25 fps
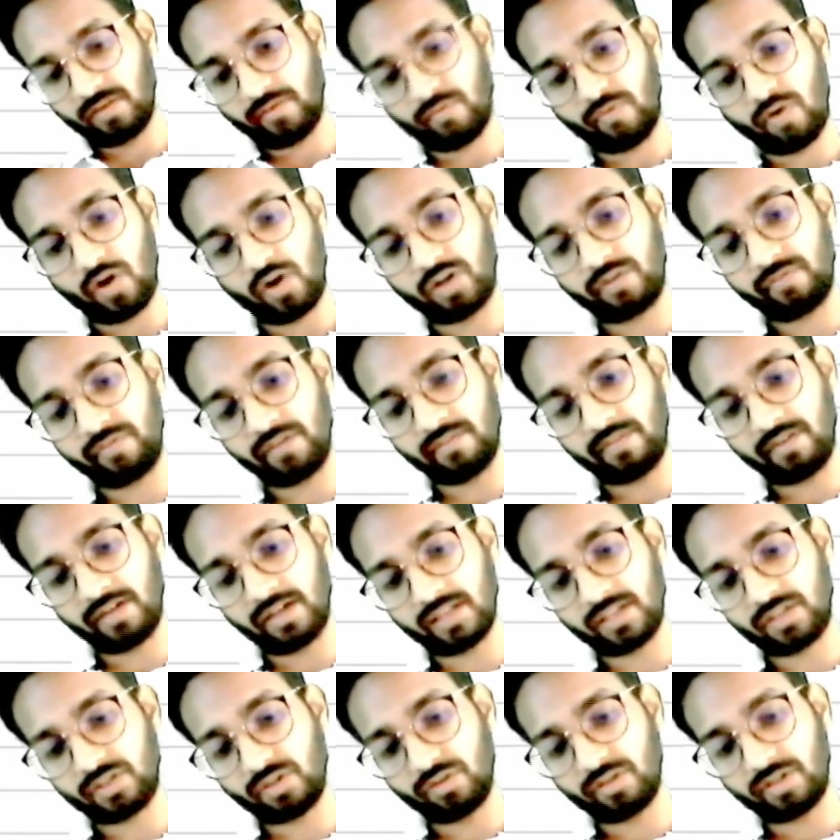what we have
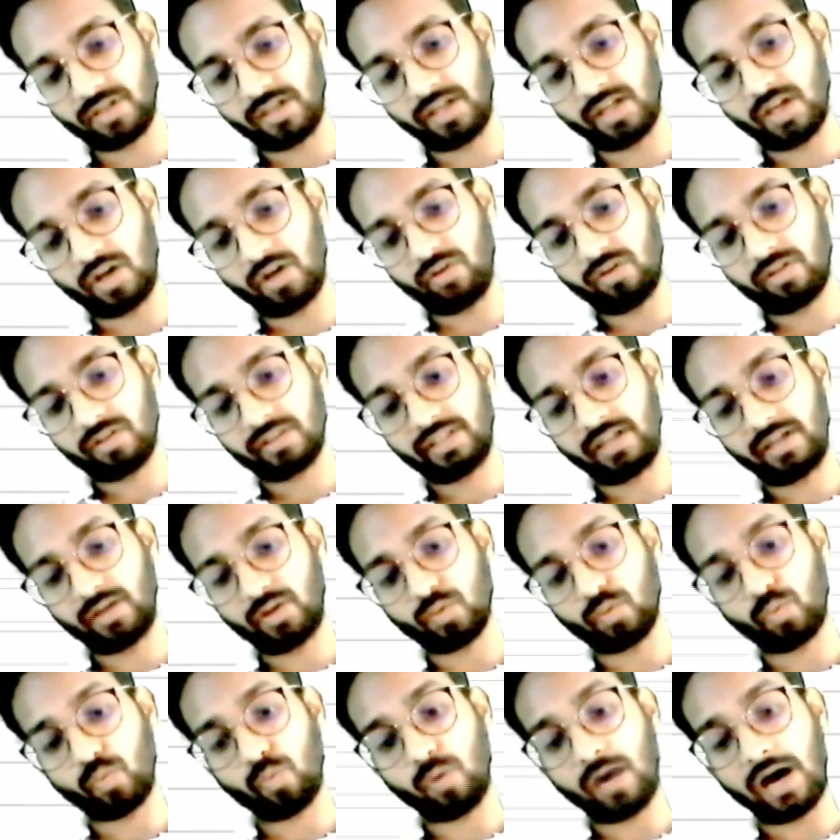understood till now that
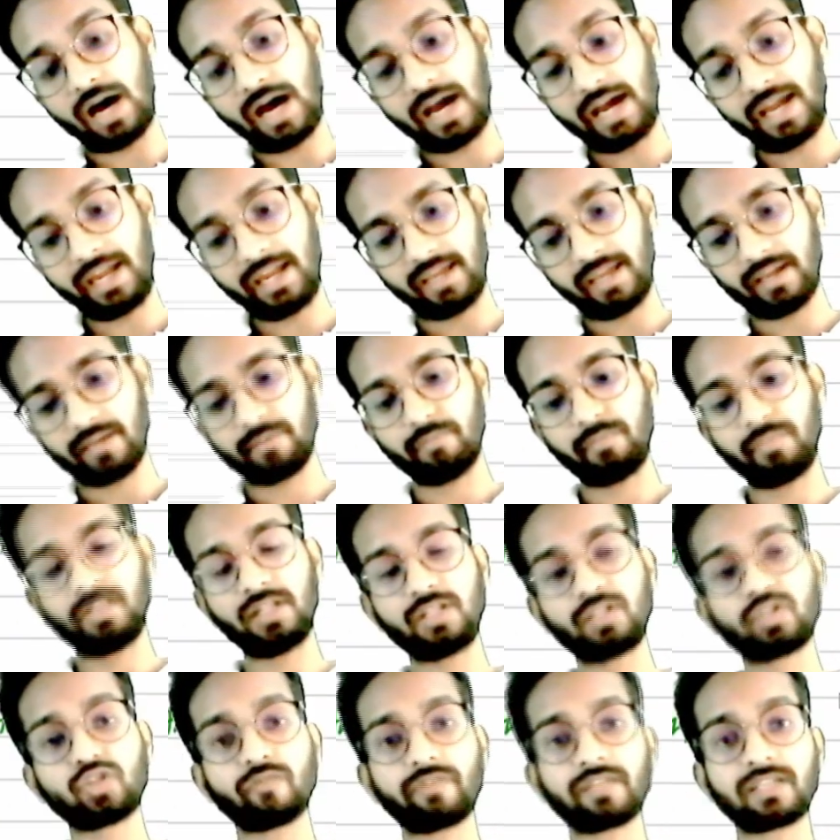why
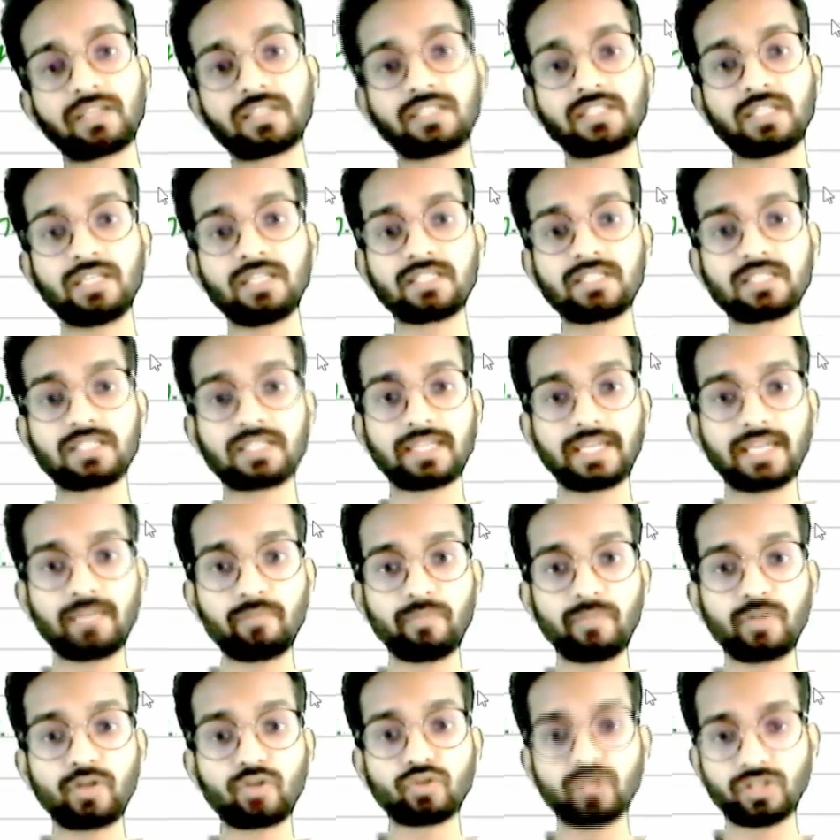bills of exchange
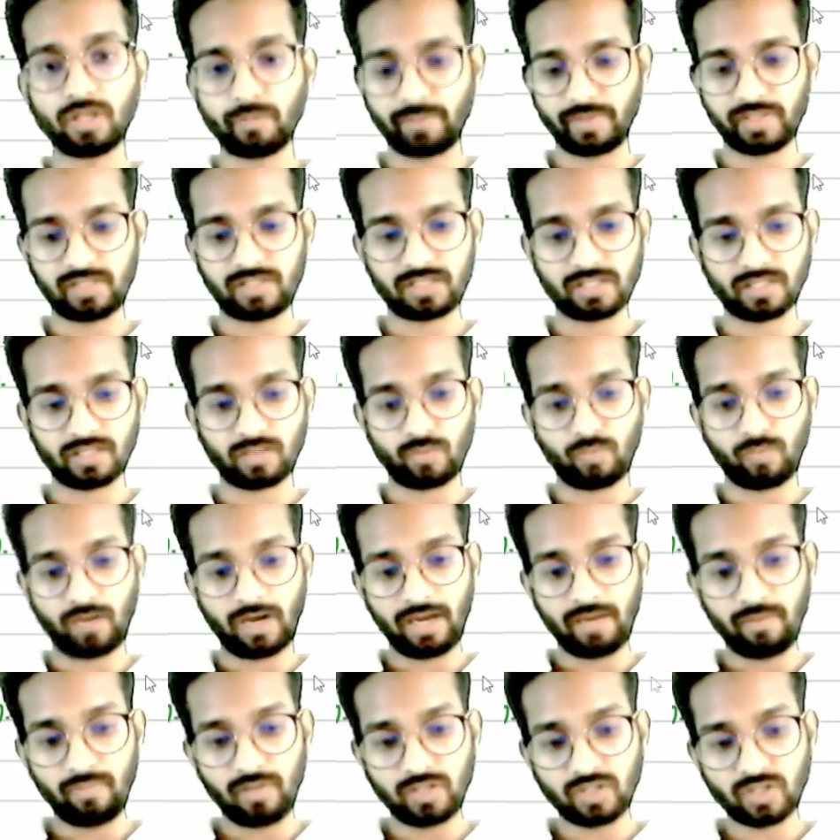came into the picture.
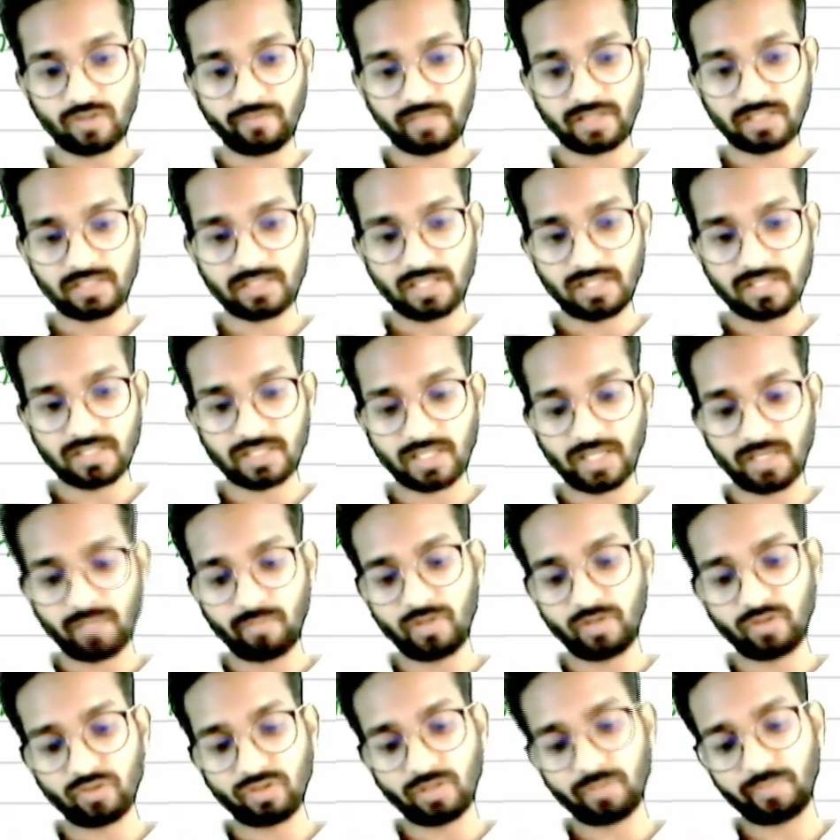Why bills of exchange
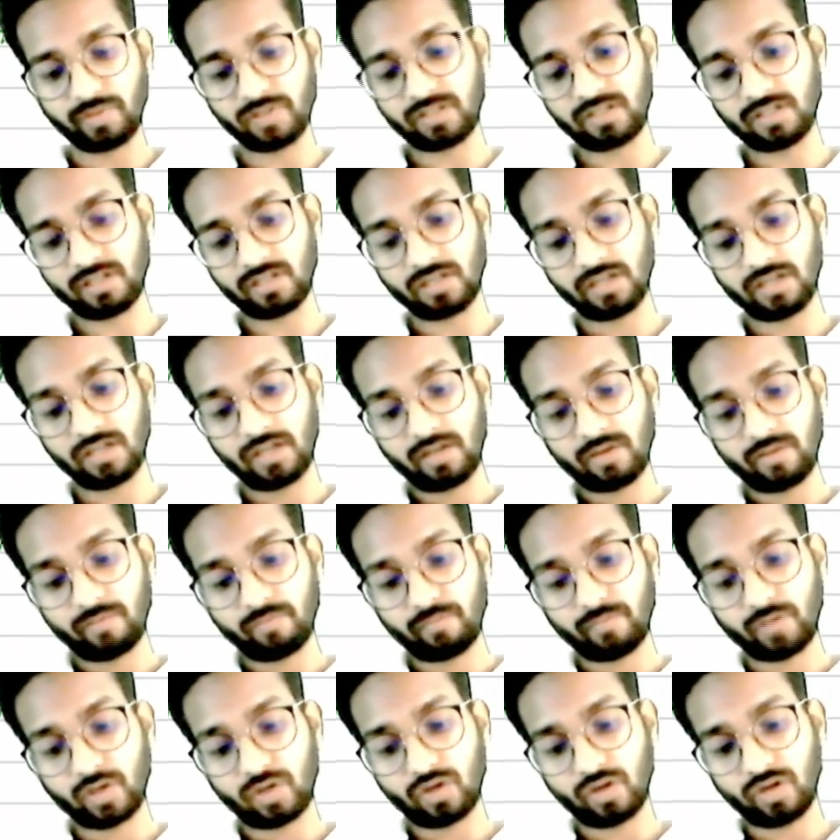came into the picture?
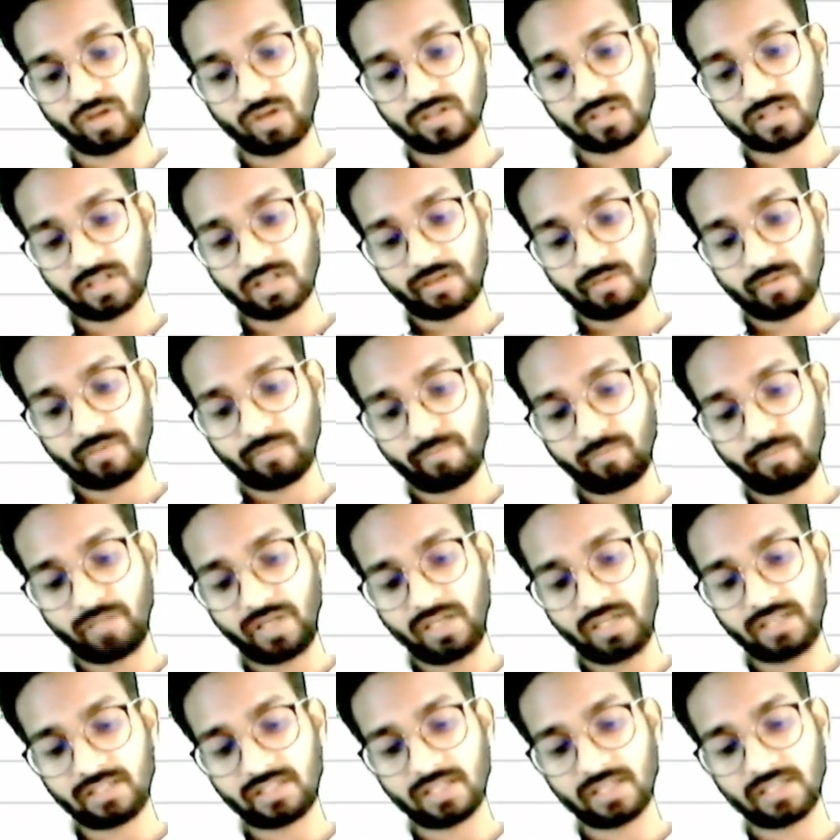Because
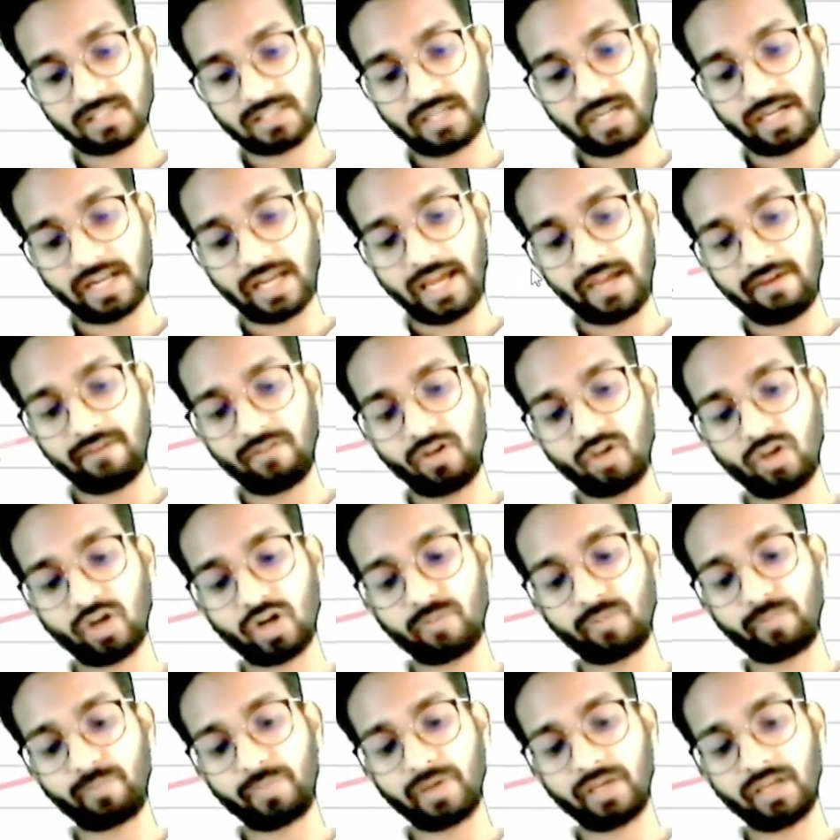B says that I will
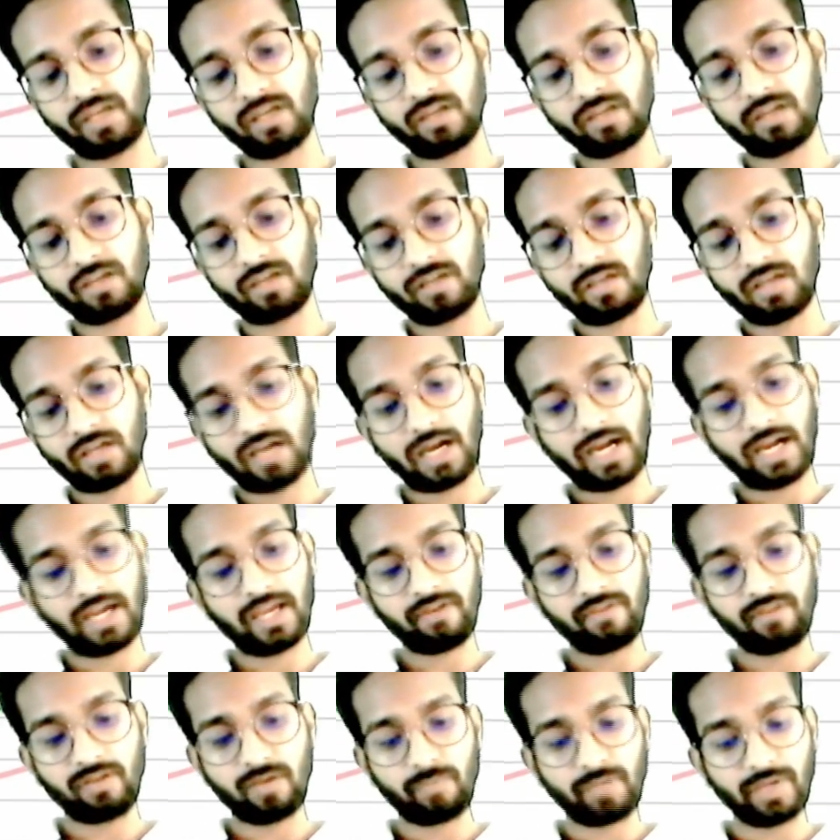not pay,
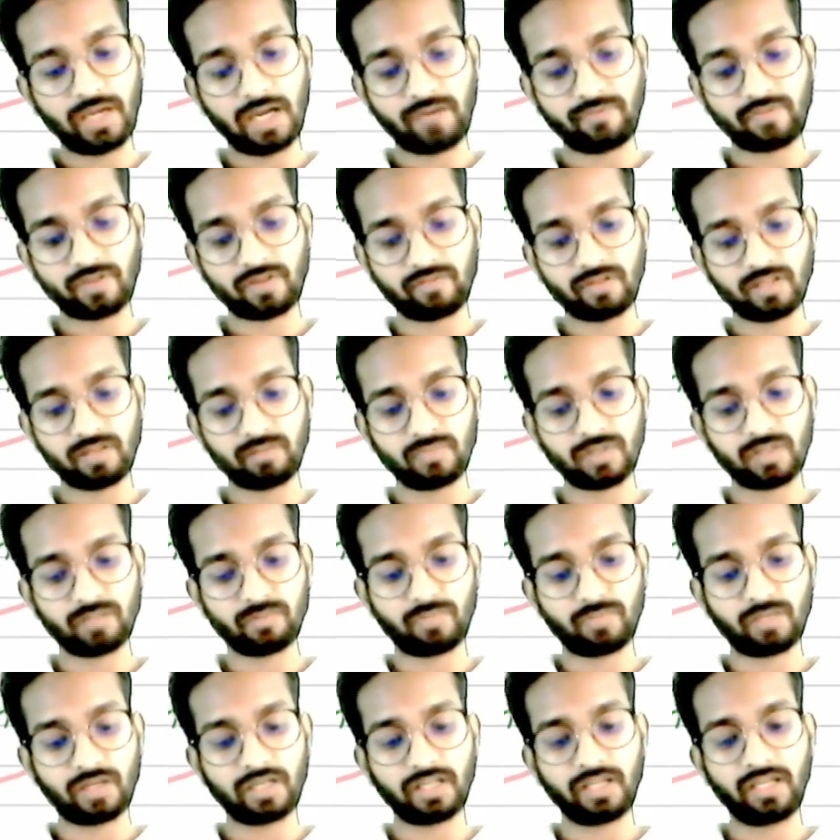I will pay after one
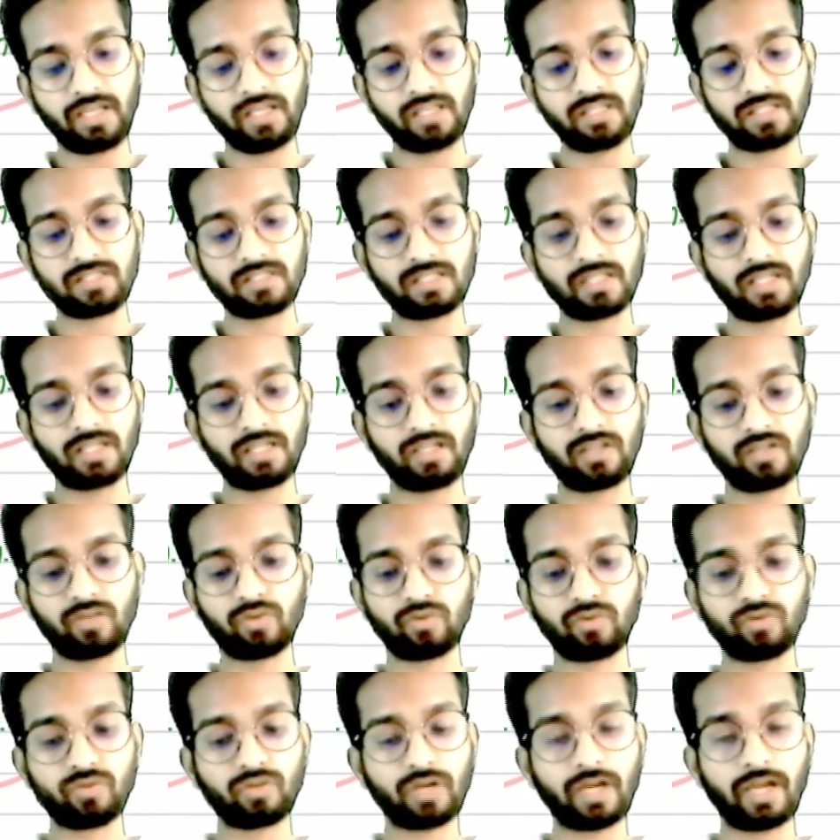month but A is saying
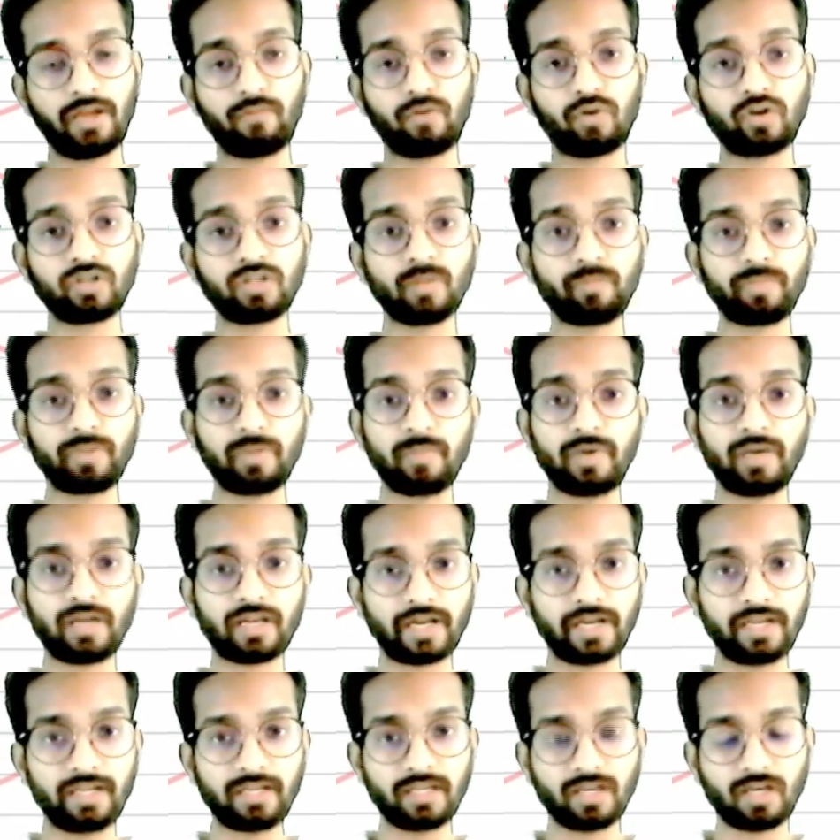no I want the payment
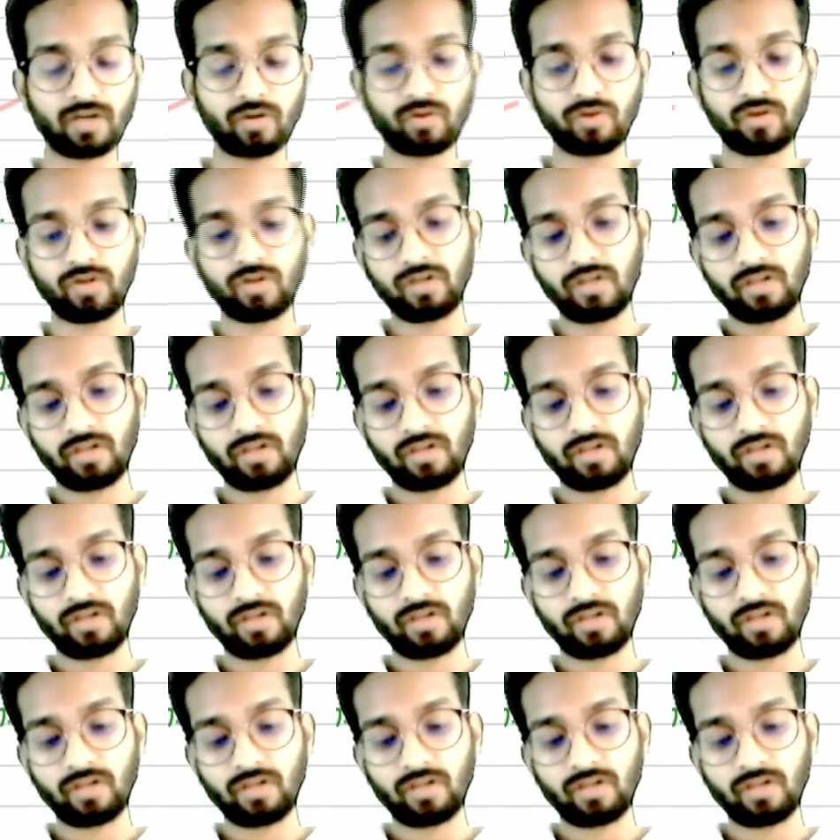right now.